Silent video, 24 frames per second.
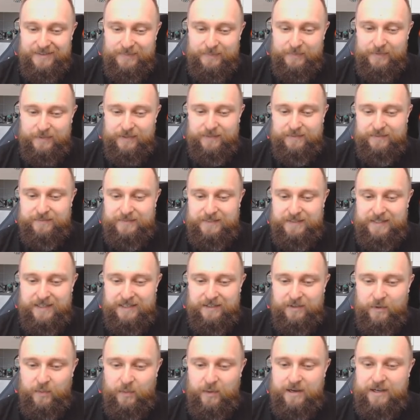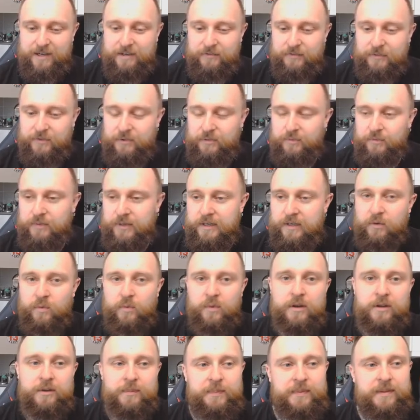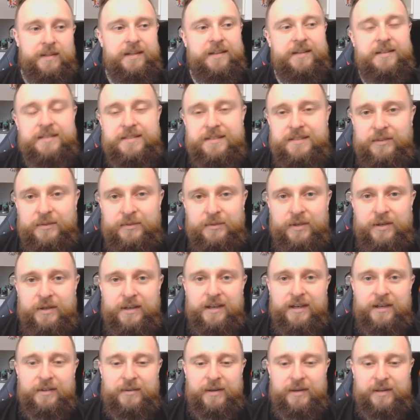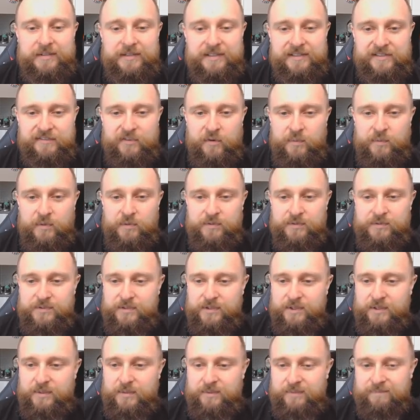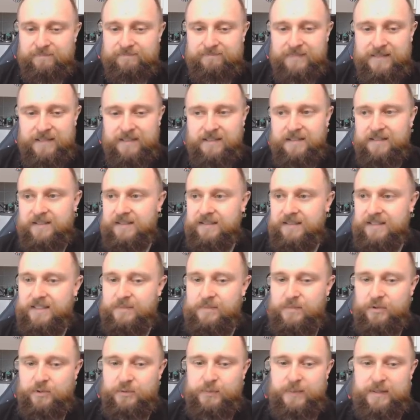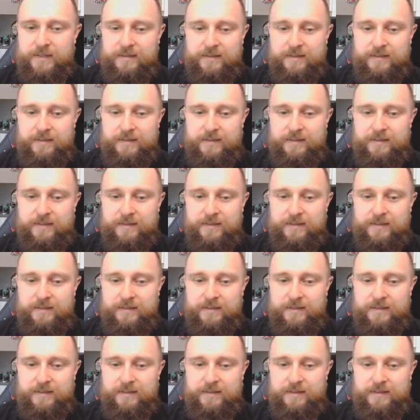But yeah, quite a few real world players still knocking around at Liverpool, so they must be